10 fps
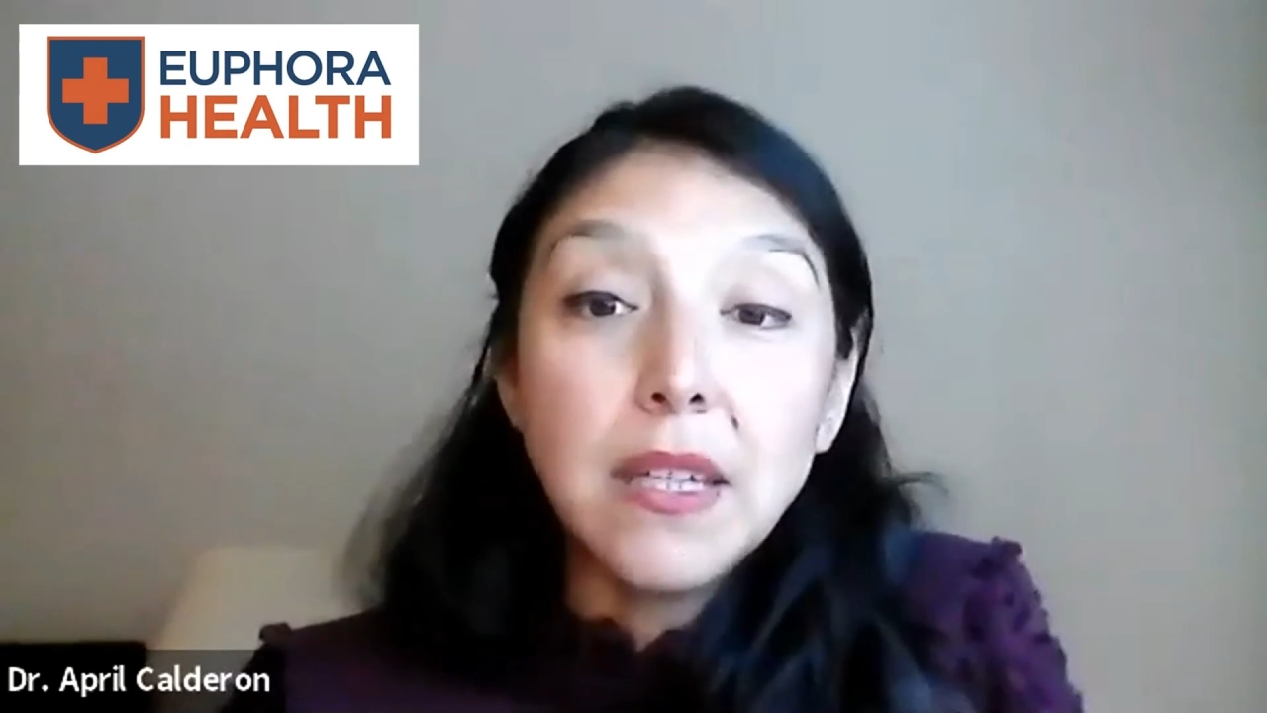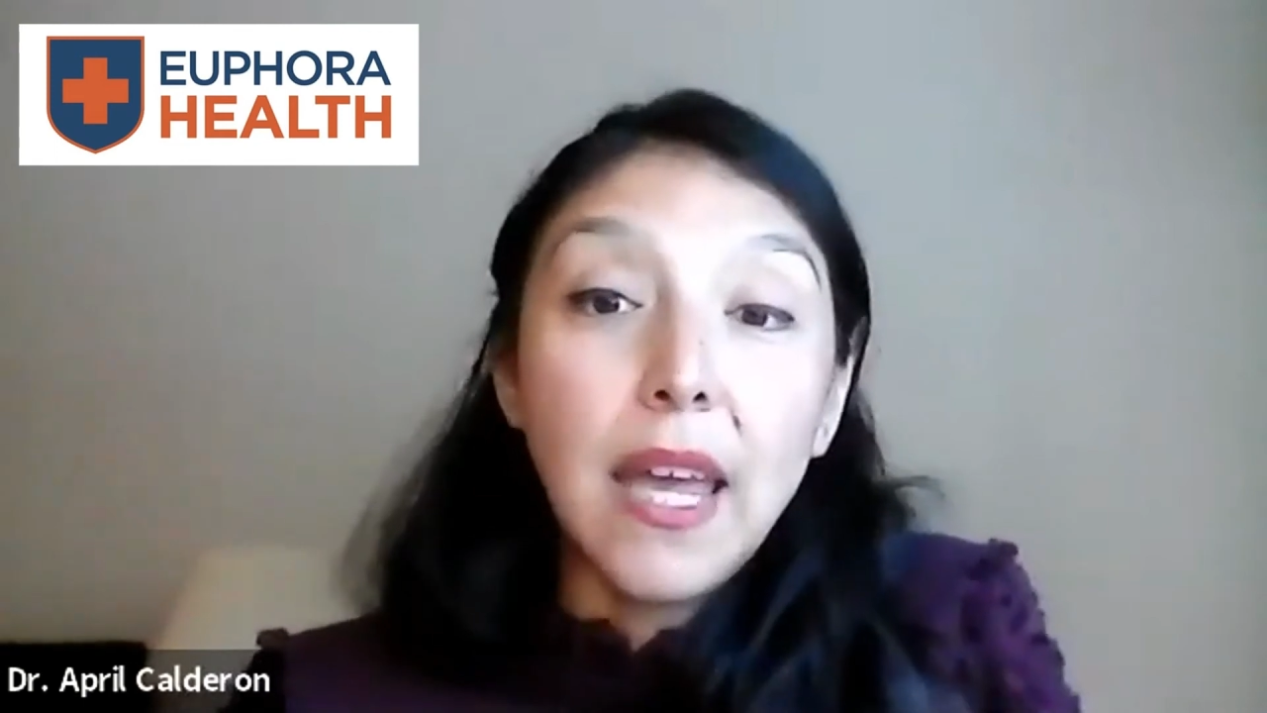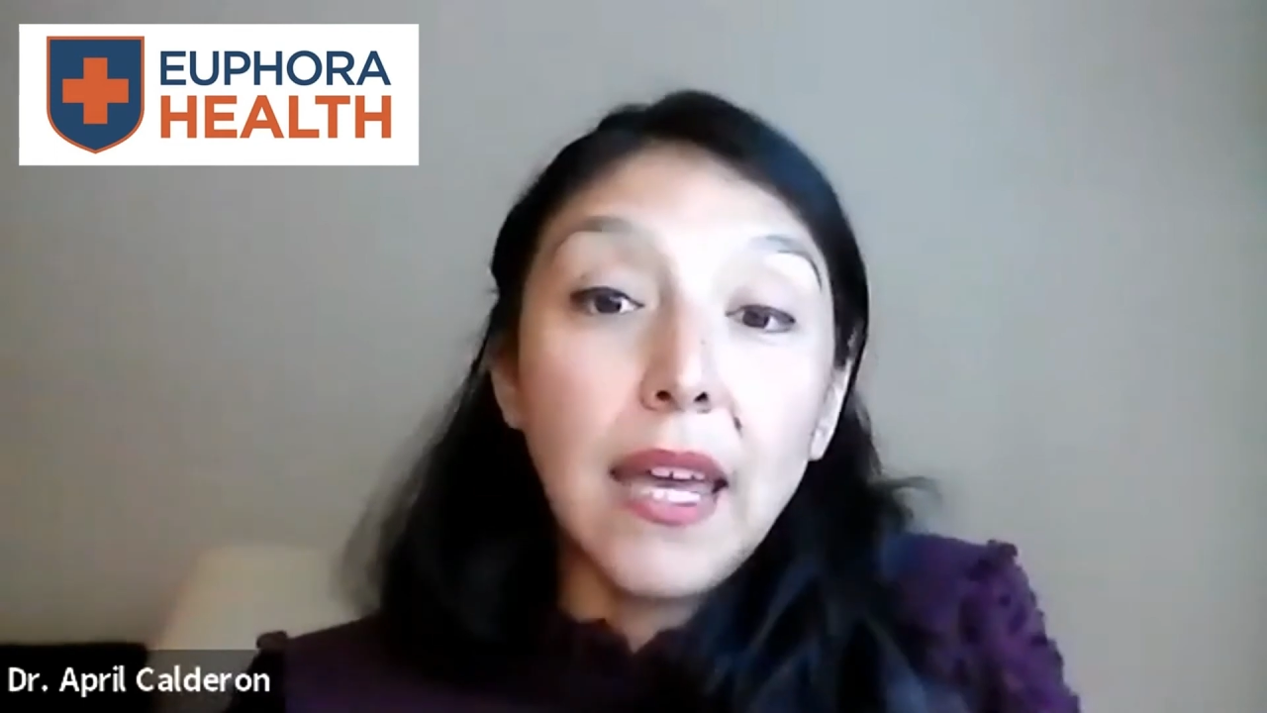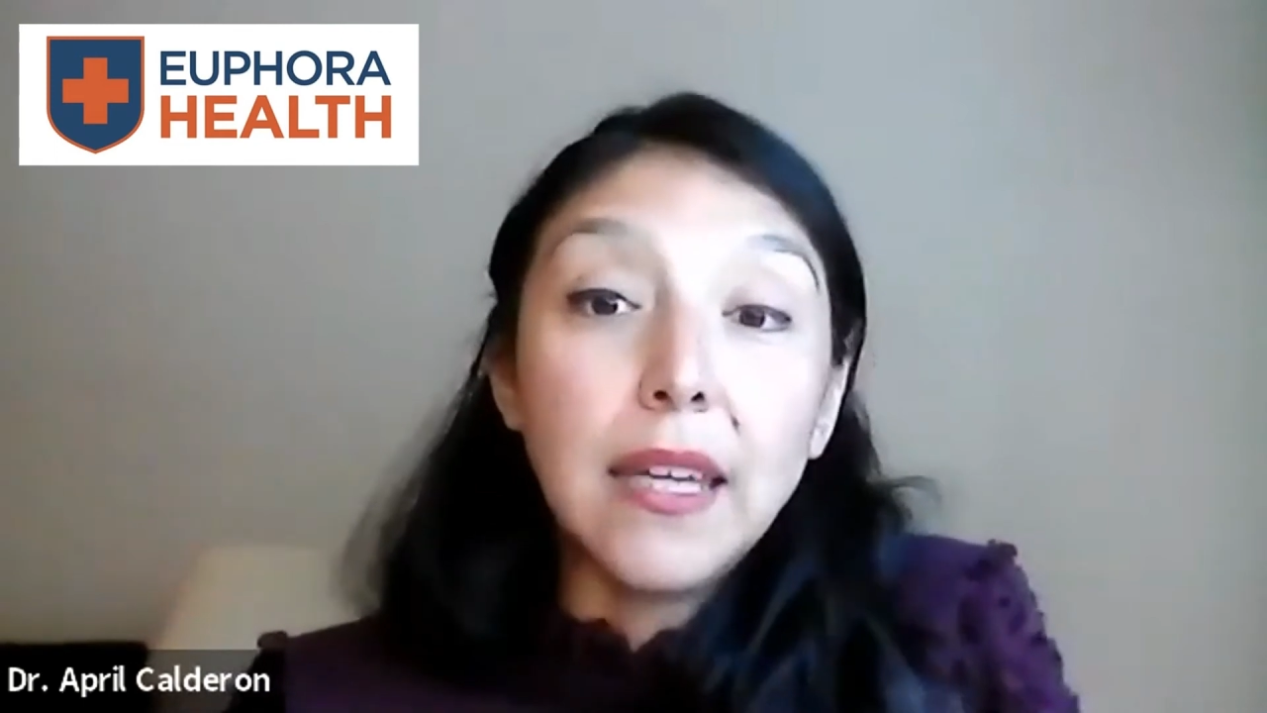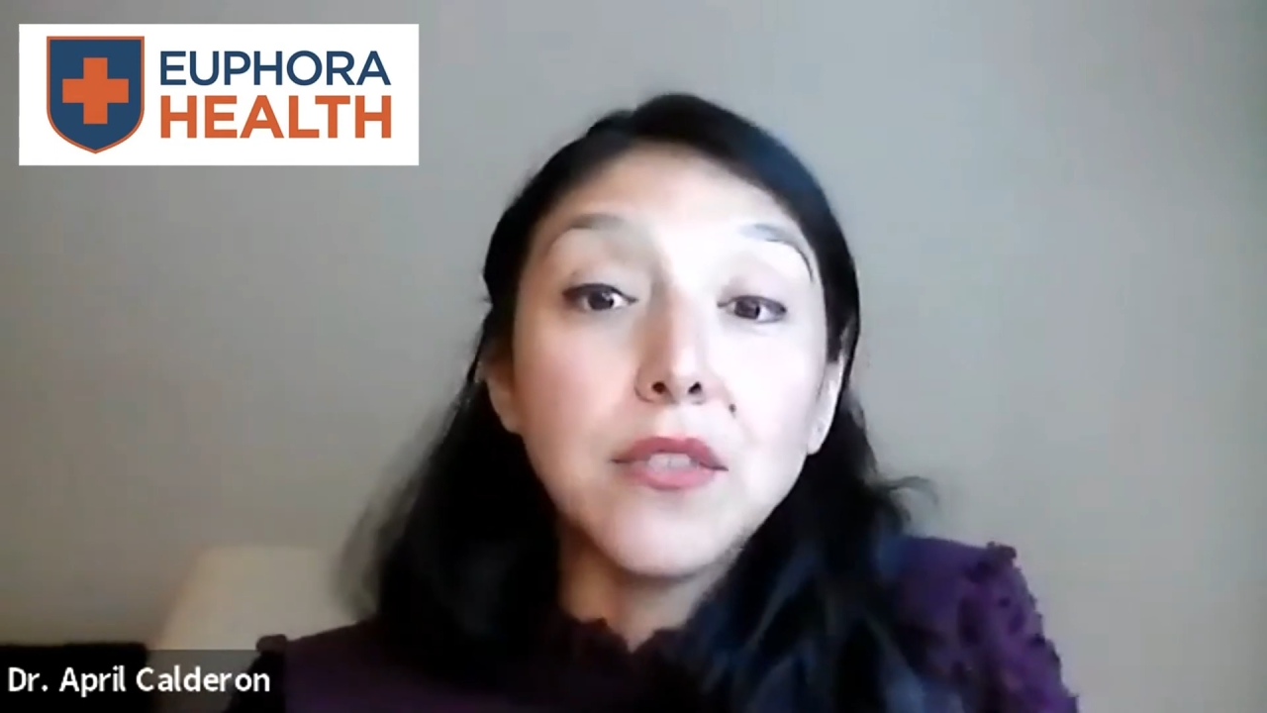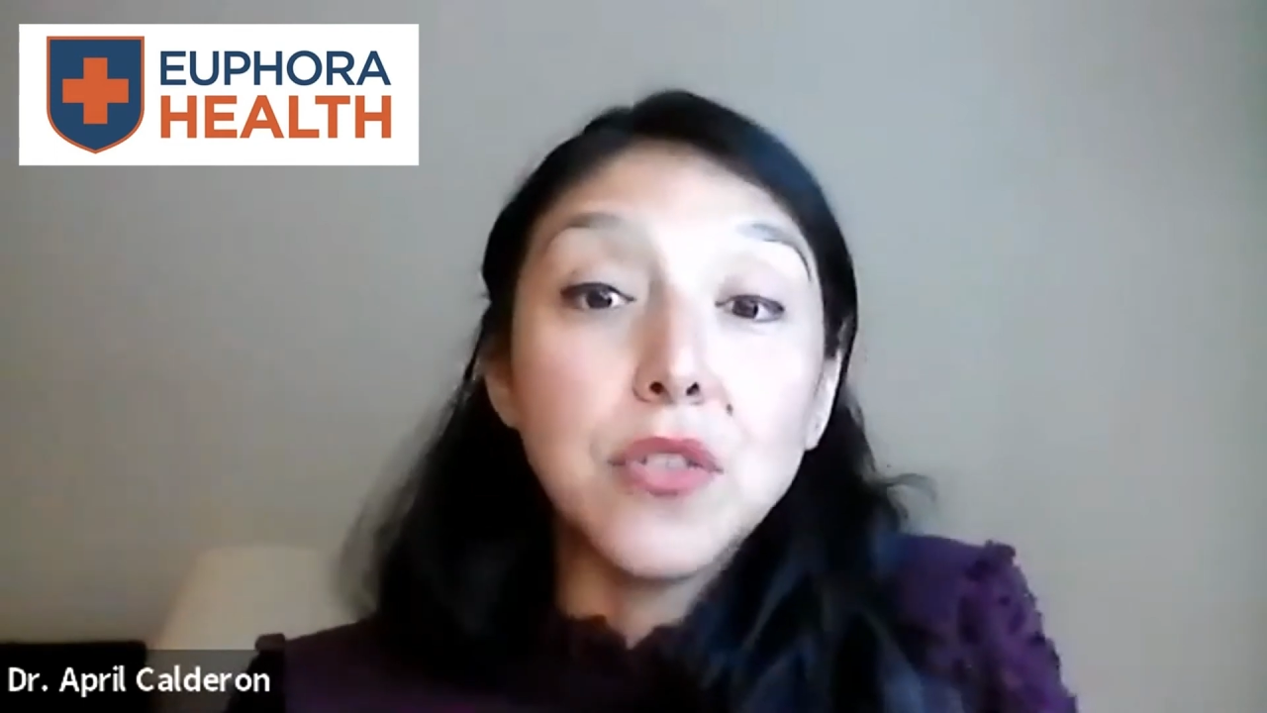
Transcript: can